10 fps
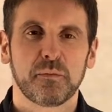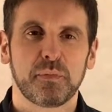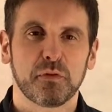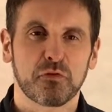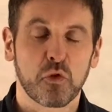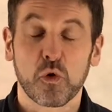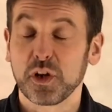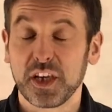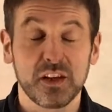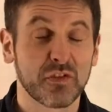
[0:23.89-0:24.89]
before
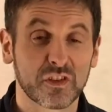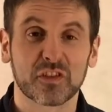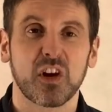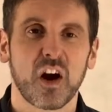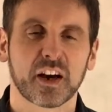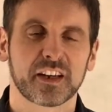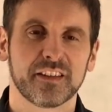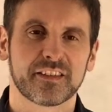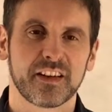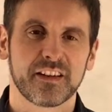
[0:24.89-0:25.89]
you even start
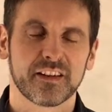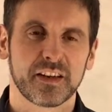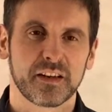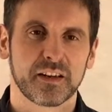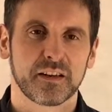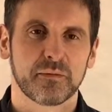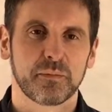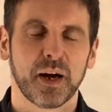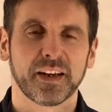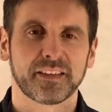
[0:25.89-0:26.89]
considering
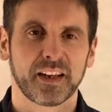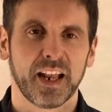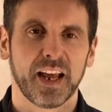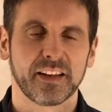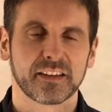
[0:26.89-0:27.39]
buy-to-let.